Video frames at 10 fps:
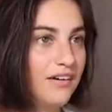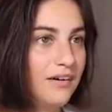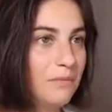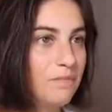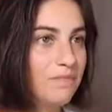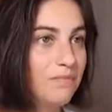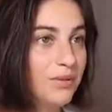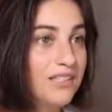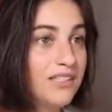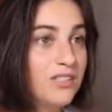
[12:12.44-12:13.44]

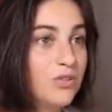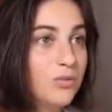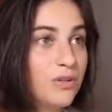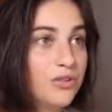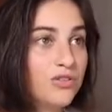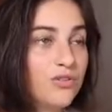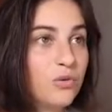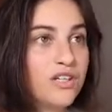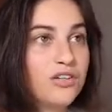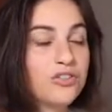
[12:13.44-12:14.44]
But this is super
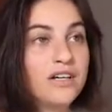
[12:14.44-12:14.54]
useful when you're